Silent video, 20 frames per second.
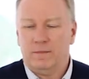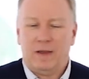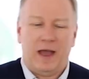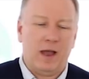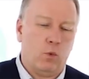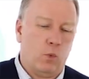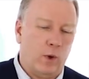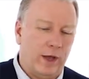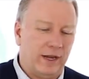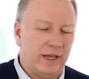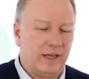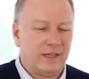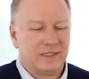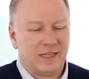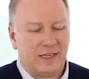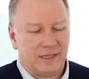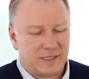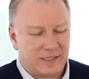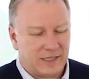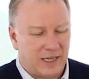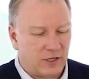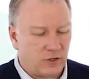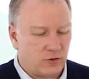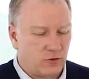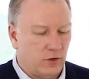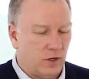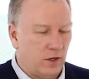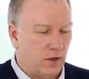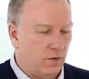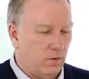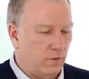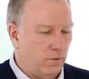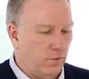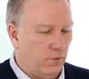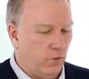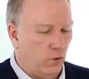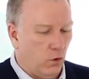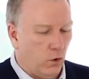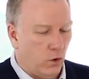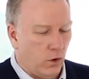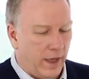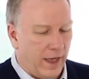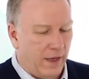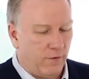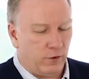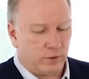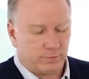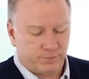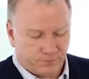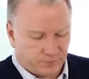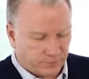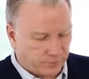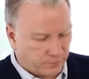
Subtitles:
at weddings, etc. forever.